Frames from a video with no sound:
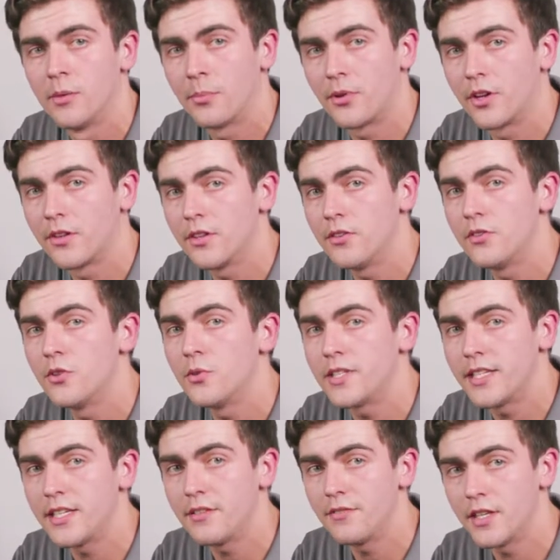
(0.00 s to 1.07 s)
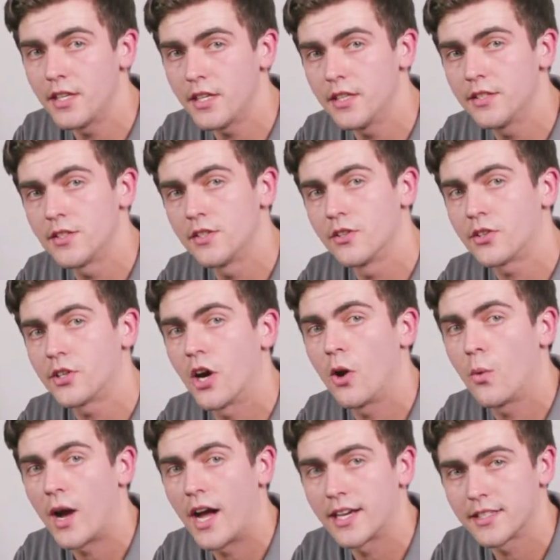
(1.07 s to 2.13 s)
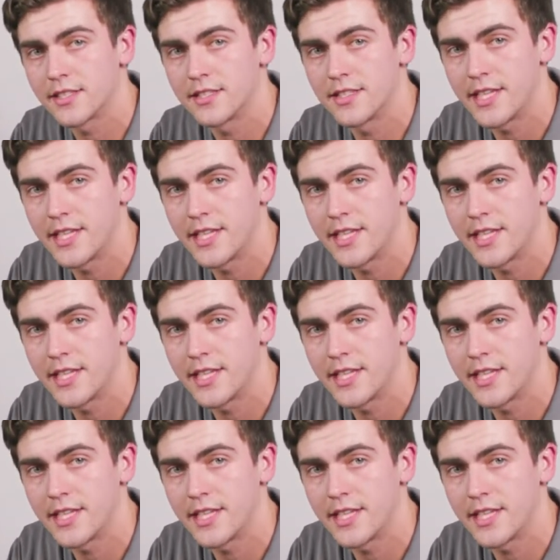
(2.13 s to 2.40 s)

plug the new TV into the coax